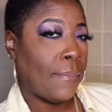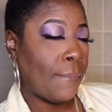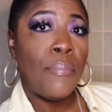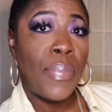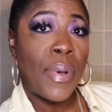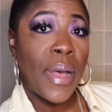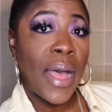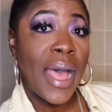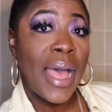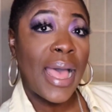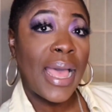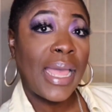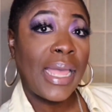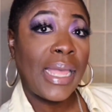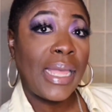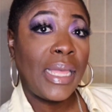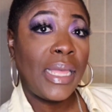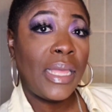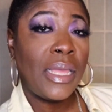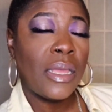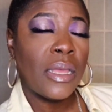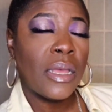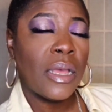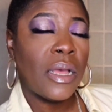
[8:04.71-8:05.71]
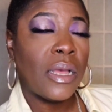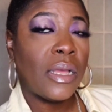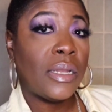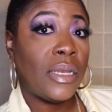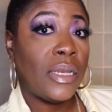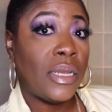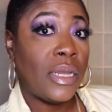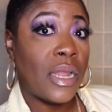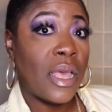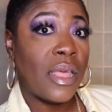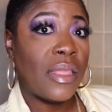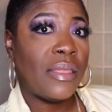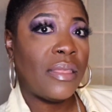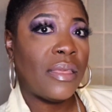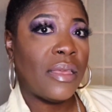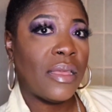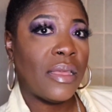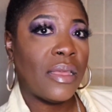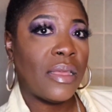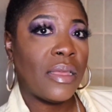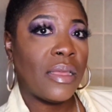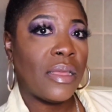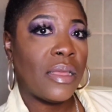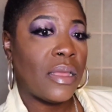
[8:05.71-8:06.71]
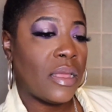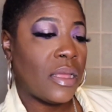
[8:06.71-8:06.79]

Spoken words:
By another,